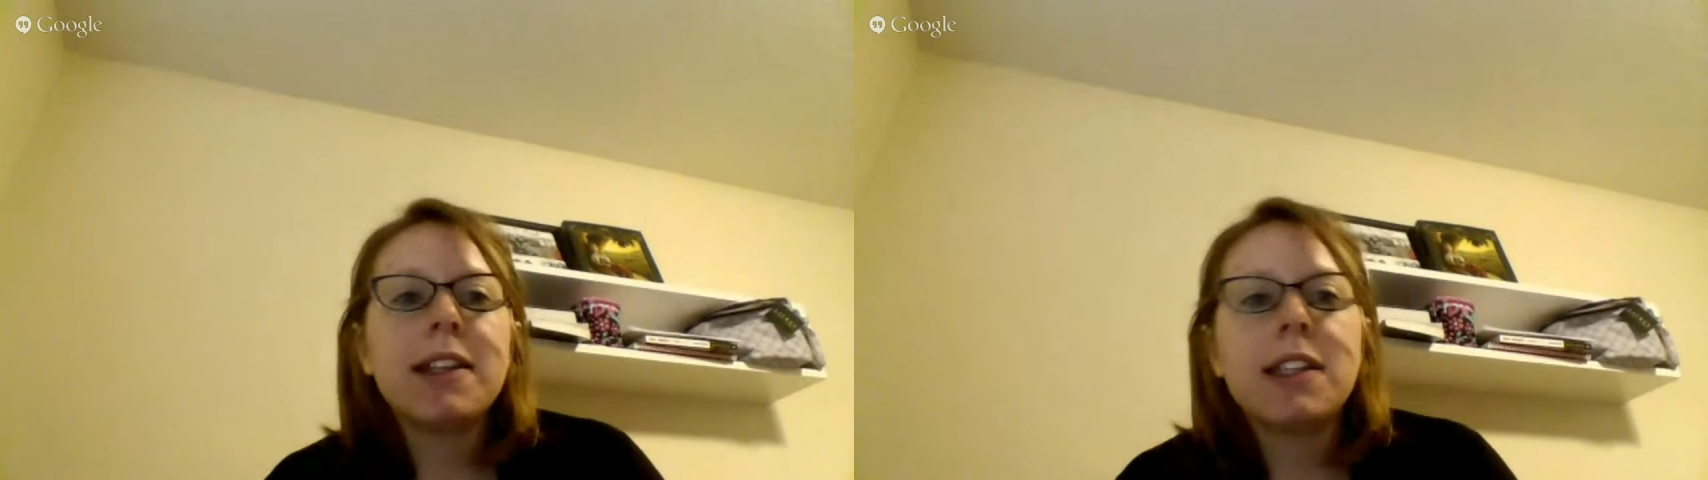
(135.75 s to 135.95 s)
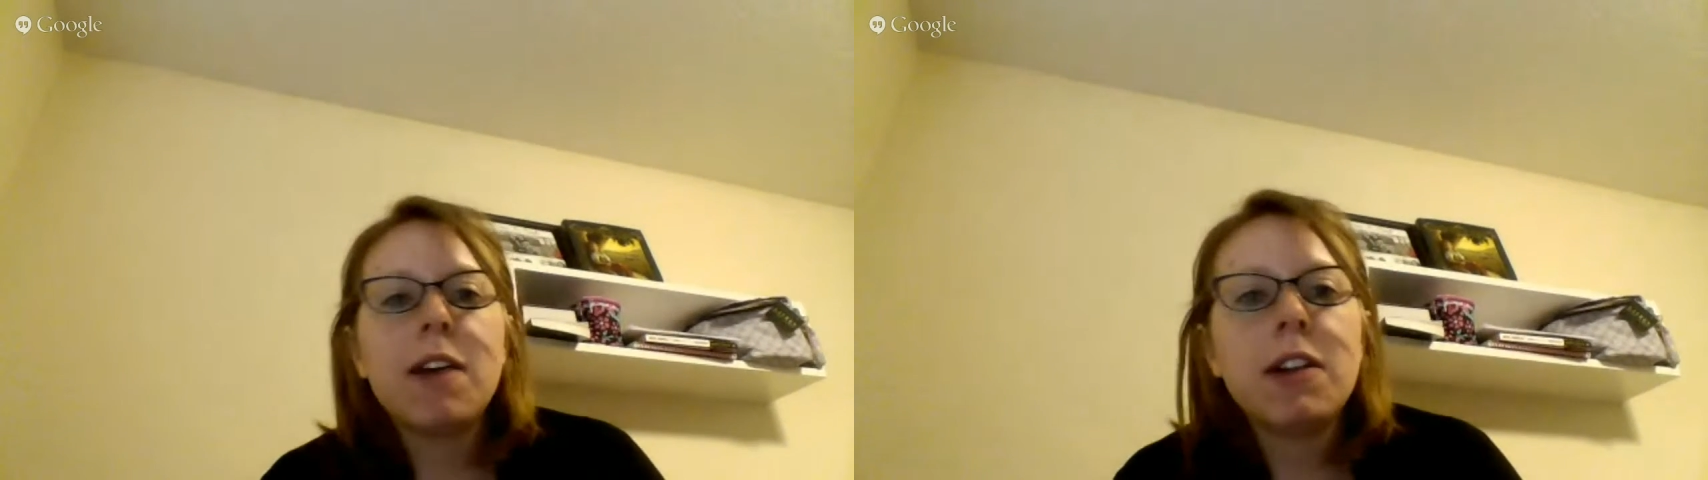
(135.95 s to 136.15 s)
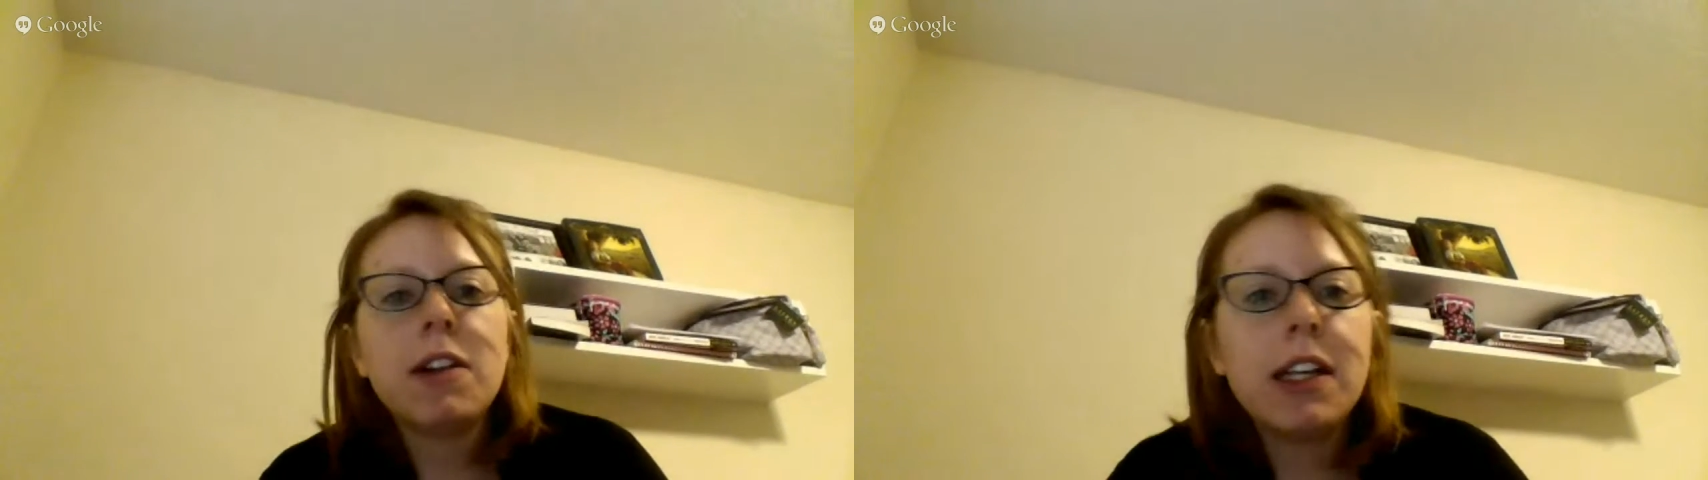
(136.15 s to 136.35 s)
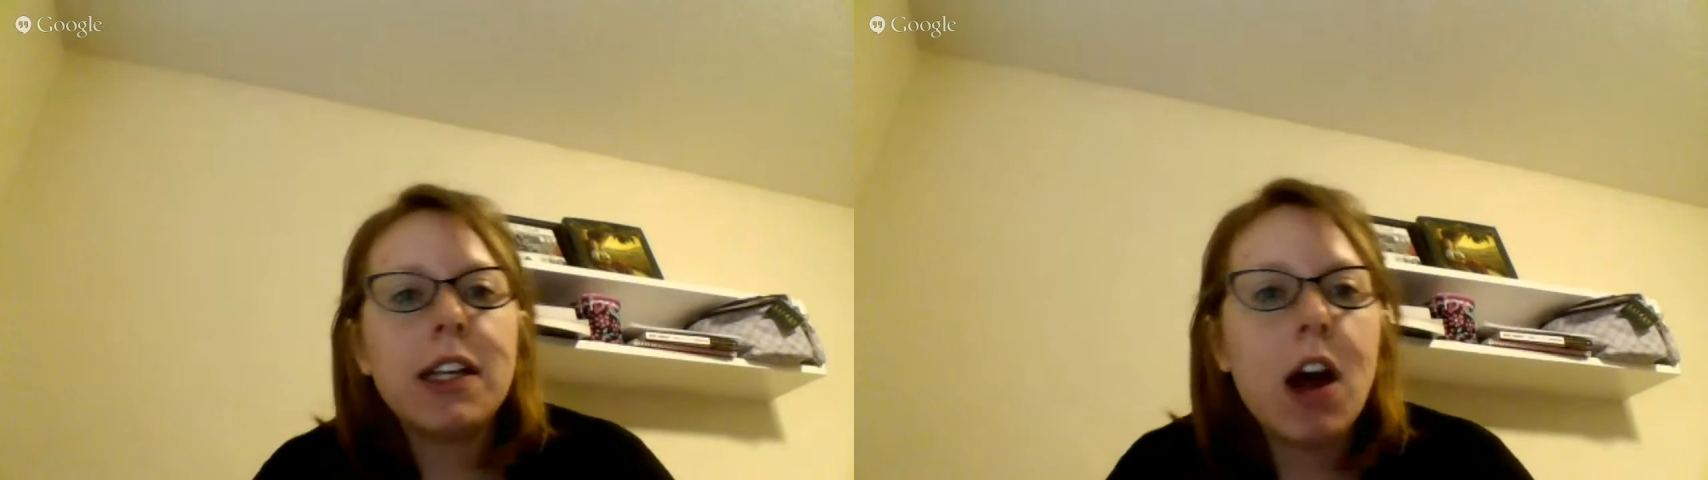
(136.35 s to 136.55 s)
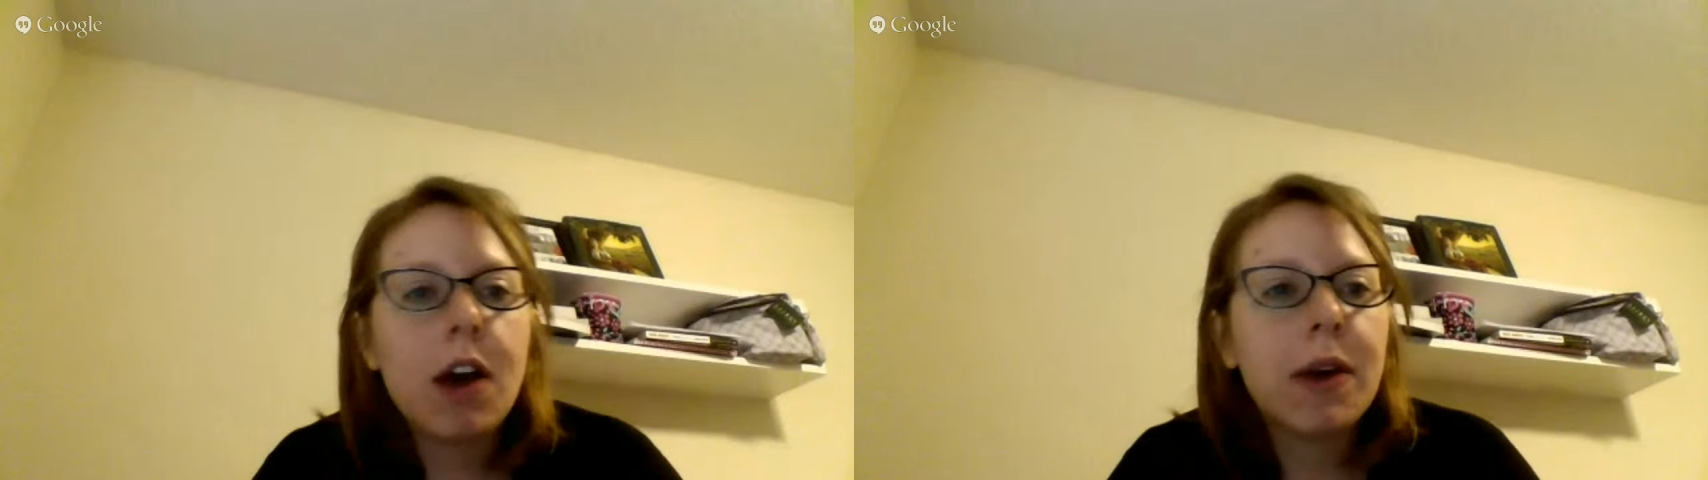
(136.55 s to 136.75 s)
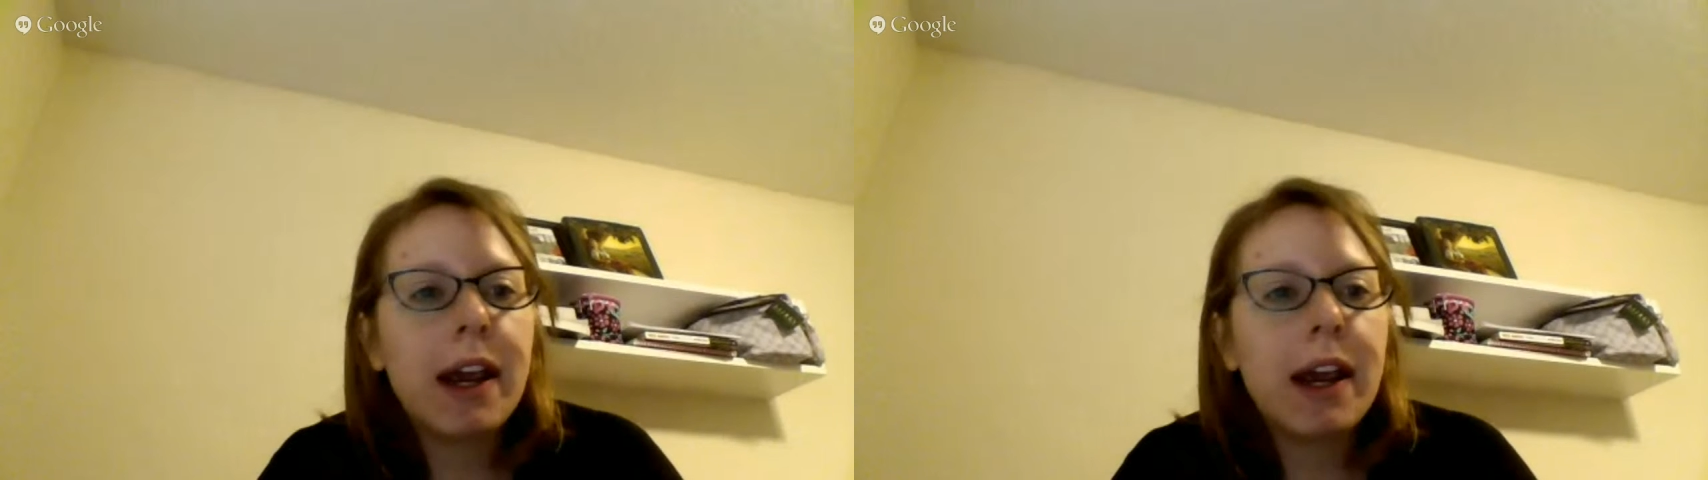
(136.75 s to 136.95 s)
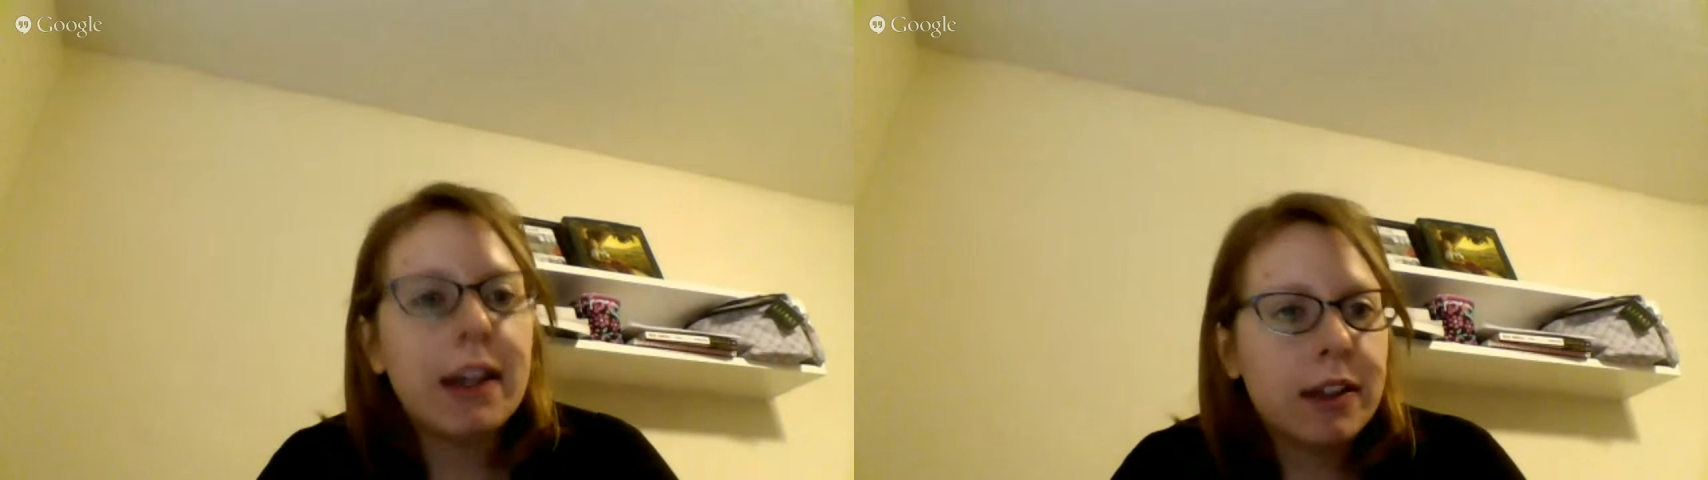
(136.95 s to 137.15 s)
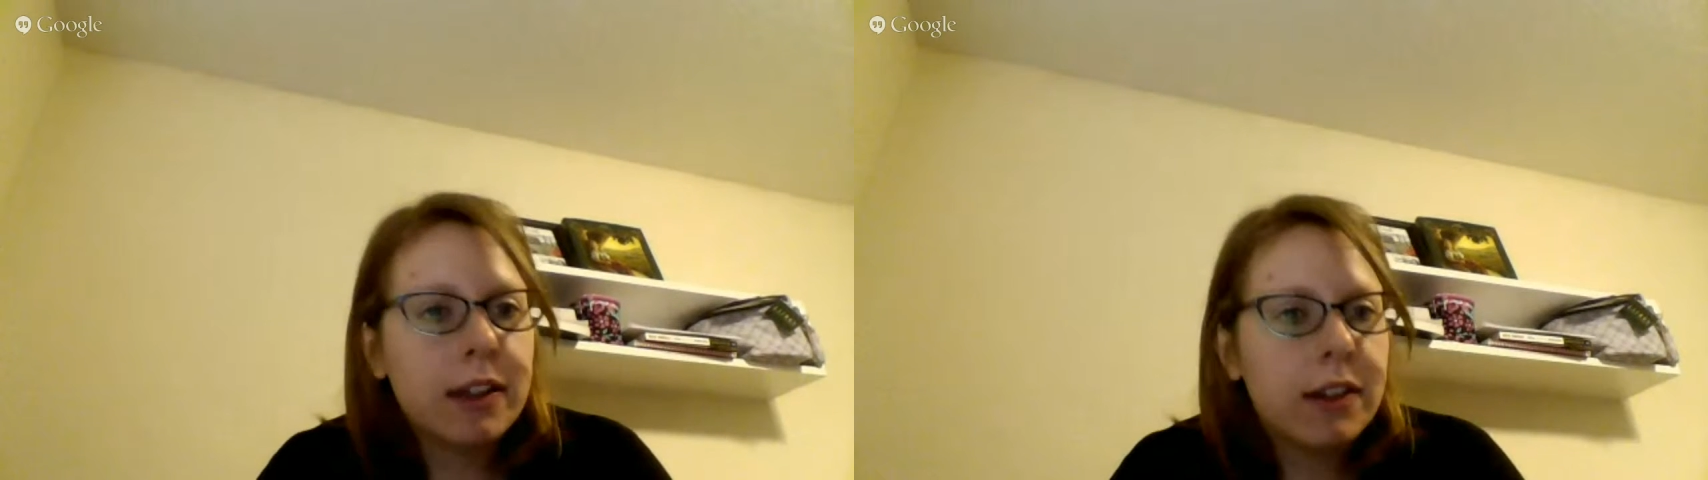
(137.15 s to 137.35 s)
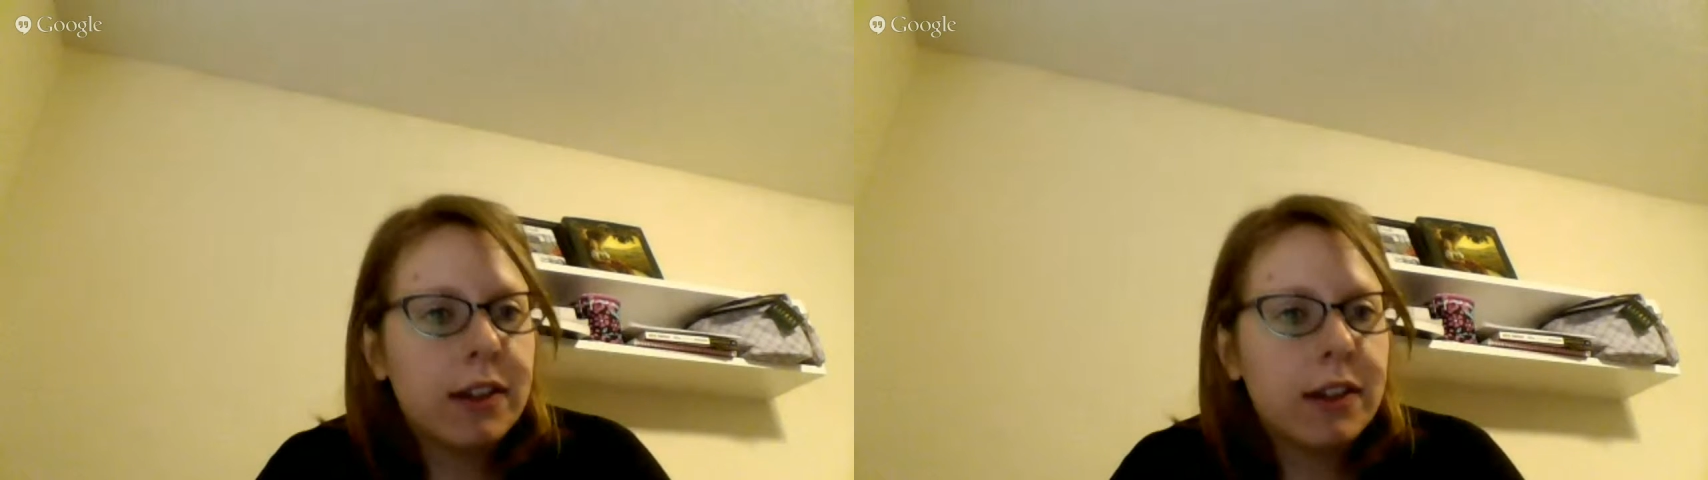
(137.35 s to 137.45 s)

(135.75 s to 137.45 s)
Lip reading: That's definitely not okay.